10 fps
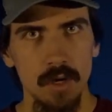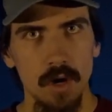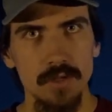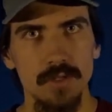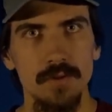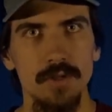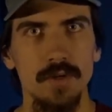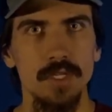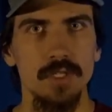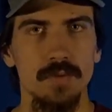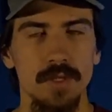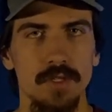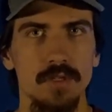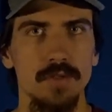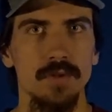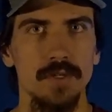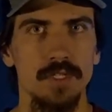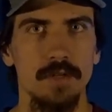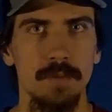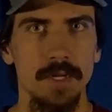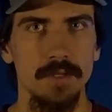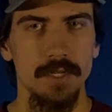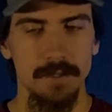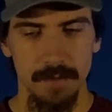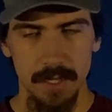Also, you can just run the two tuners independently